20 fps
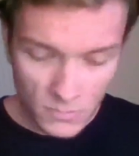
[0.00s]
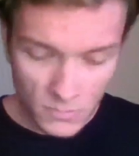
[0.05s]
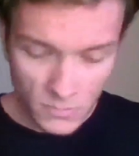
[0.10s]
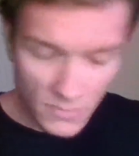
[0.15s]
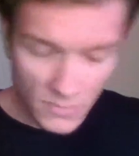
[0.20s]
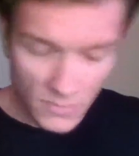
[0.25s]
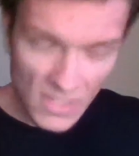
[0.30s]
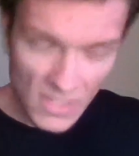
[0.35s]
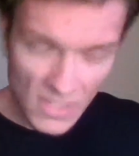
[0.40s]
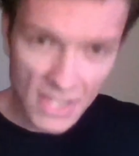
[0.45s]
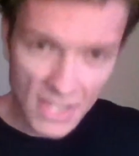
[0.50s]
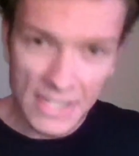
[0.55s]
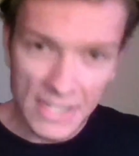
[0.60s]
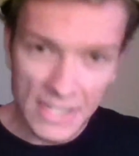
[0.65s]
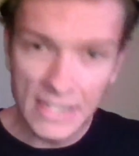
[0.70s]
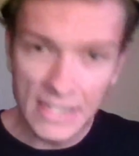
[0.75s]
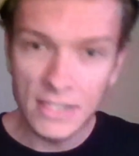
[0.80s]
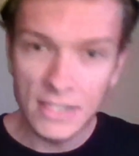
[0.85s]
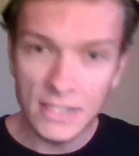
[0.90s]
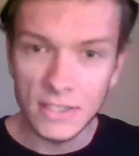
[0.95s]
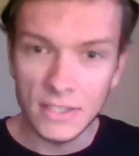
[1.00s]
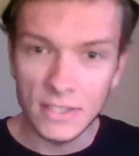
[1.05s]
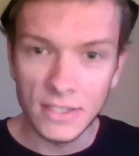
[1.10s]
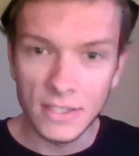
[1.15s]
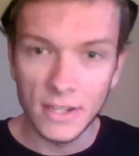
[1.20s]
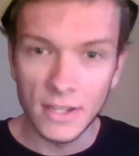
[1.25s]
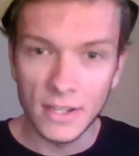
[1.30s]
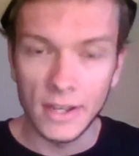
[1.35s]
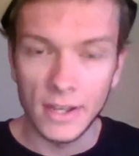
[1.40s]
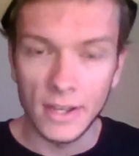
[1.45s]
it's
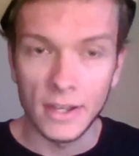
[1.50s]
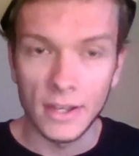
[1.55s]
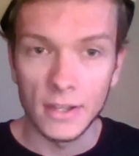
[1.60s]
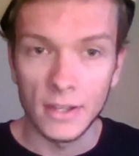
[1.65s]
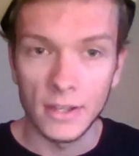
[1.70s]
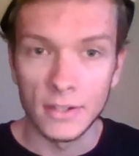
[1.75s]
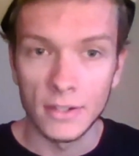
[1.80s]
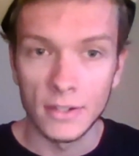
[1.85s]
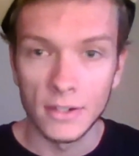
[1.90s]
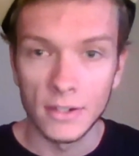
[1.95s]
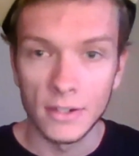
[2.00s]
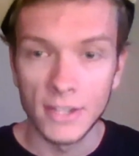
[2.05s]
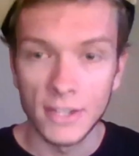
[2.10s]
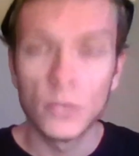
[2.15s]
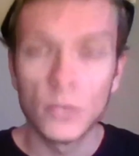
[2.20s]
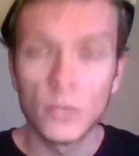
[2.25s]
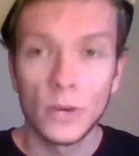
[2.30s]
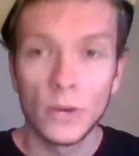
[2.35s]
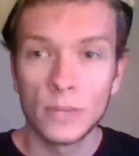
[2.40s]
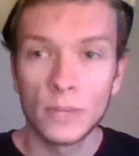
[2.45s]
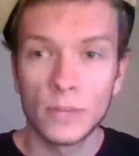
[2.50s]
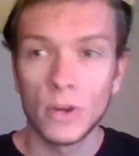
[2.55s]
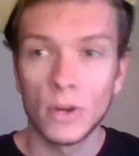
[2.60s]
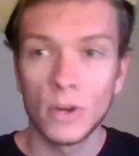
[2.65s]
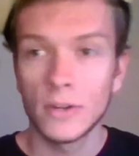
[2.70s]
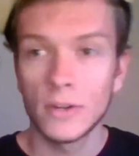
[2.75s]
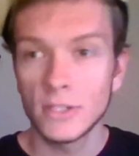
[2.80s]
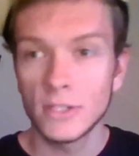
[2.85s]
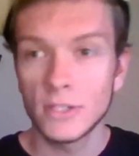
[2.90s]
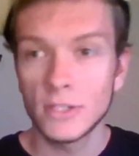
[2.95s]
a work in progress.
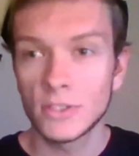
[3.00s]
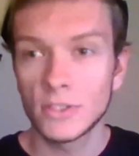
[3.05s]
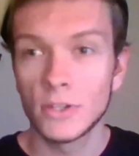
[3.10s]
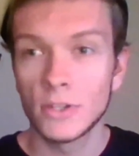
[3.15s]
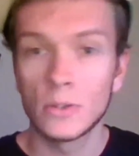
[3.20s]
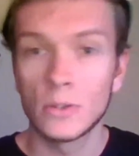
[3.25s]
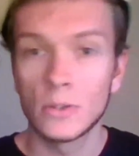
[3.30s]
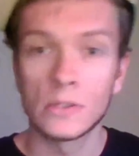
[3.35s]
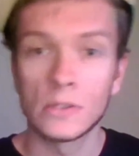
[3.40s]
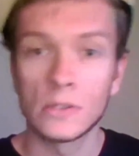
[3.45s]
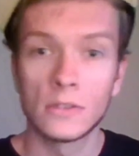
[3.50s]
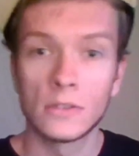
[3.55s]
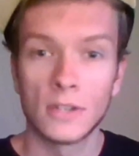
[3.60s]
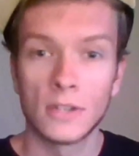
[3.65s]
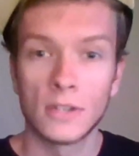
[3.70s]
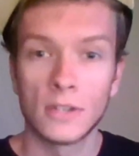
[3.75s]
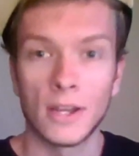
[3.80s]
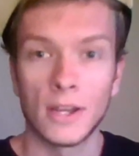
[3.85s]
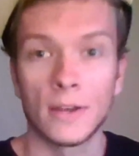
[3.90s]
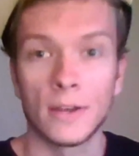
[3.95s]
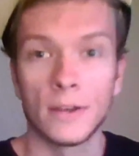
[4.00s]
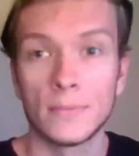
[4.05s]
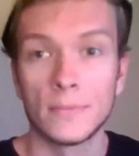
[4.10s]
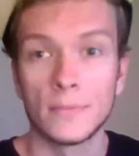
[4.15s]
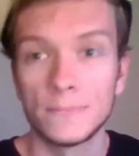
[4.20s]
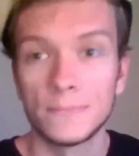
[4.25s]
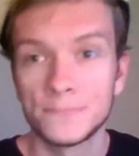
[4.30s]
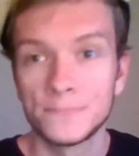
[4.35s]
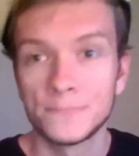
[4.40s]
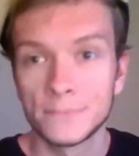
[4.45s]
So um,
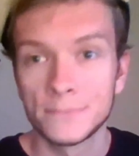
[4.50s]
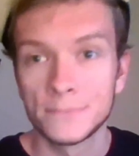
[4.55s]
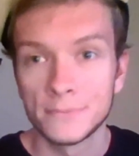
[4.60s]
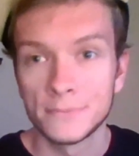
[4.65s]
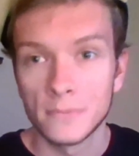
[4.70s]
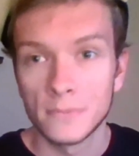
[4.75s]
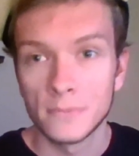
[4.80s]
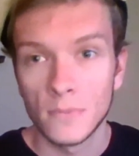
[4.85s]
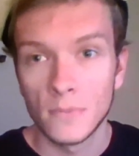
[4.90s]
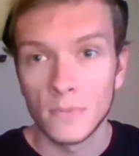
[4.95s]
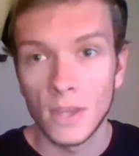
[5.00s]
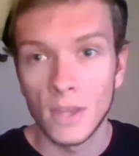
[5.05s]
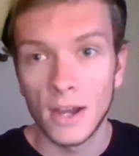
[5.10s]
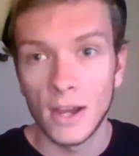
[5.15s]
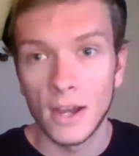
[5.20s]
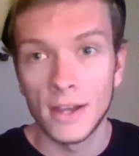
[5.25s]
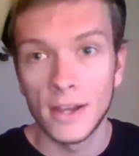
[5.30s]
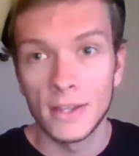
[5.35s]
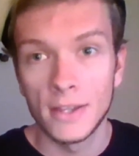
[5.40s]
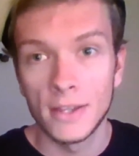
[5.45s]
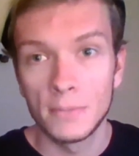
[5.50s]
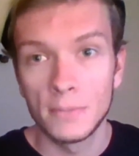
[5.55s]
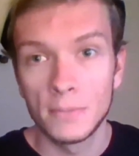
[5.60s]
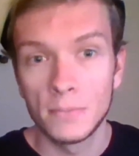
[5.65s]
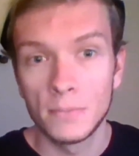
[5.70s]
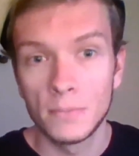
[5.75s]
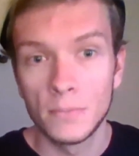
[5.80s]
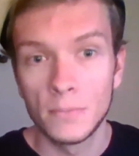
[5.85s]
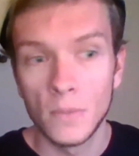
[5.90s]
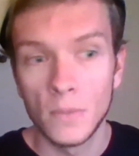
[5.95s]
I
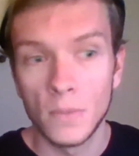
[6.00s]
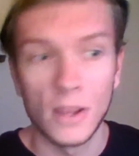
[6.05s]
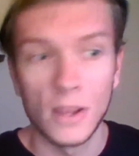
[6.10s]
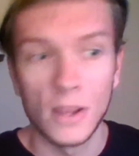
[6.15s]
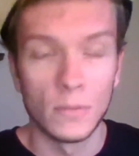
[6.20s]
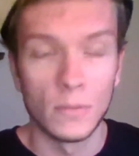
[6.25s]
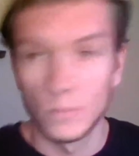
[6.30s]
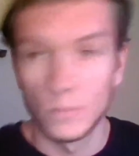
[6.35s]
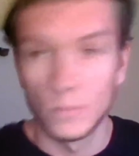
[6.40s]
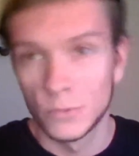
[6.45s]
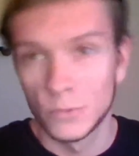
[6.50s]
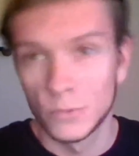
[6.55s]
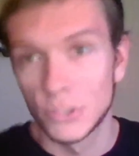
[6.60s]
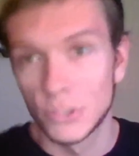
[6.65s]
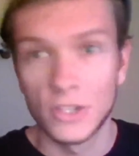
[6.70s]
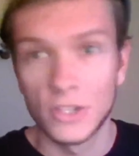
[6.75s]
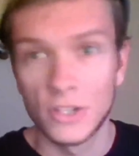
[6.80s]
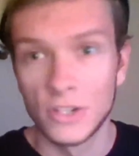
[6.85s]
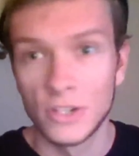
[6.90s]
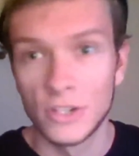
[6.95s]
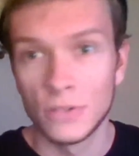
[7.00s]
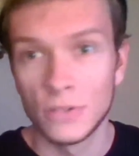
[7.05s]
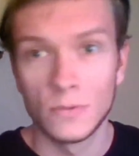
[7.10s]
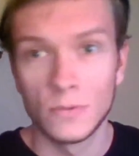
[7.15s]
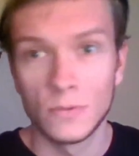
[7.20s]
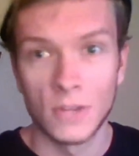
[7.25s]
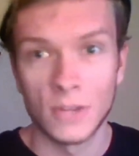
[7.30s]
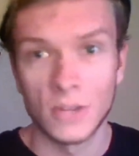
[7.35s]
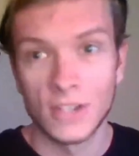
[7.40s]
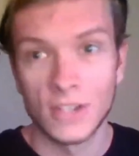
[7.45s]
am just
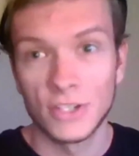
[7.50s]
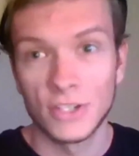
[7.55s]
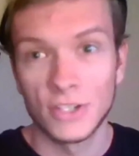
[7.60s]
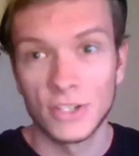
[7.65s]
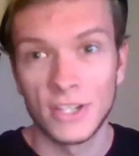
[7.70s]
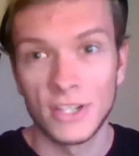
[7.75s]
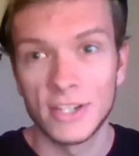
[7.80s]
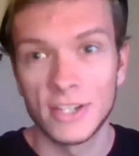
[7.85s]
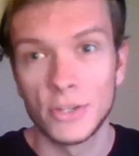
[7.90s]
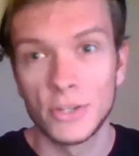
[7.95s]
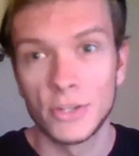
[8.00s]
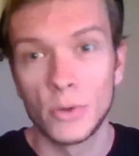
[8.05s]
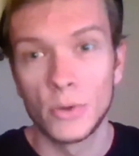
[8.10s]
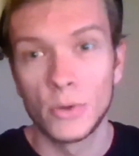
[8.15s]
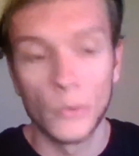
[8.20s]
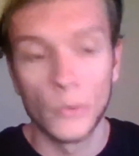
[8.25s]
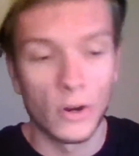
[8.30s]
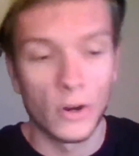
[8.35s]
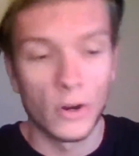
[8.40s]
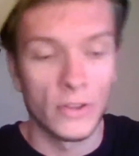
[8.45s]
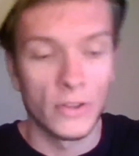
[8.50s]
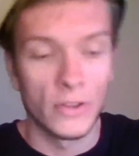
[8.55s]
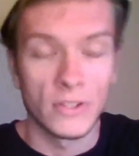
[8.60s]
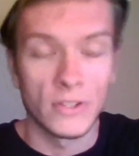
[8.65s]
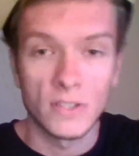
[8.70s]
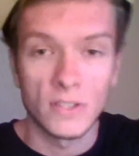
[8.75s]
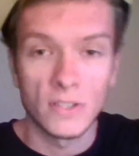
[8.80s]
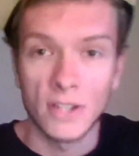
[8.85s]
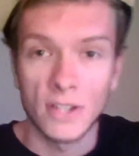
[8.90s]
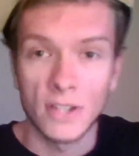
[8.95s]
constantly continuing work on this.
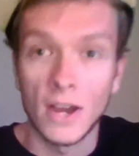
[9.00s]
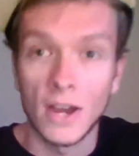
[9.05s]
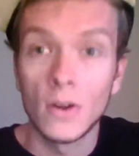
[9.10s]
Now,